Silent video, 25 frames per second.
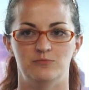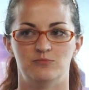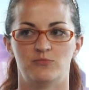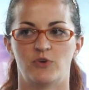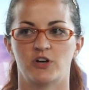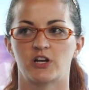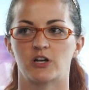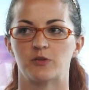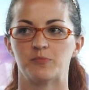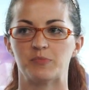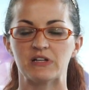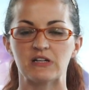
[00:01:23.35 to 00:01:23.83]

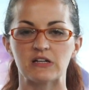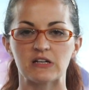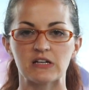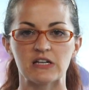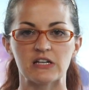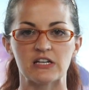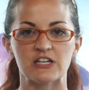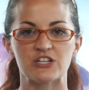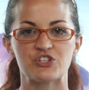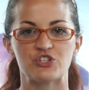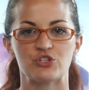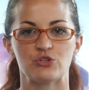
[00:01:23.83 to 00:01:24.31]

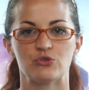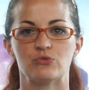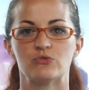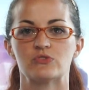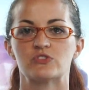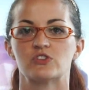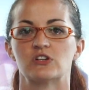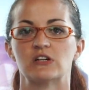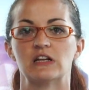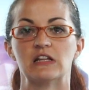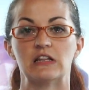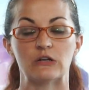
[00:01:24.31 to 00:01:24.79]
marketability
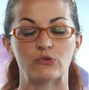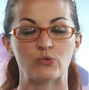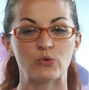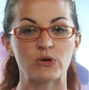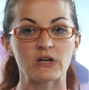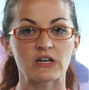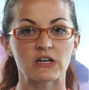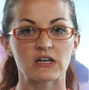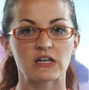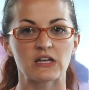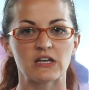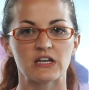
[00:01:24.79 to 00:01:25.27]
issues or
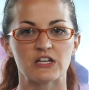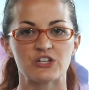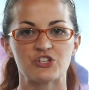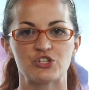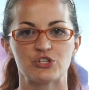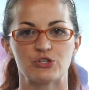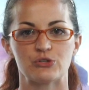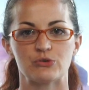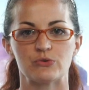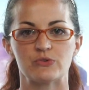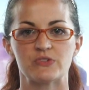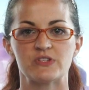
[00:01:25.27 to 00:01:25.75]
illiquidity
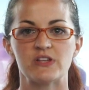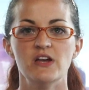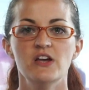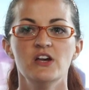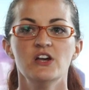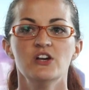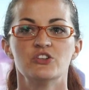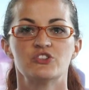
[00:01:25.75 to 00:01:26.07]
issues.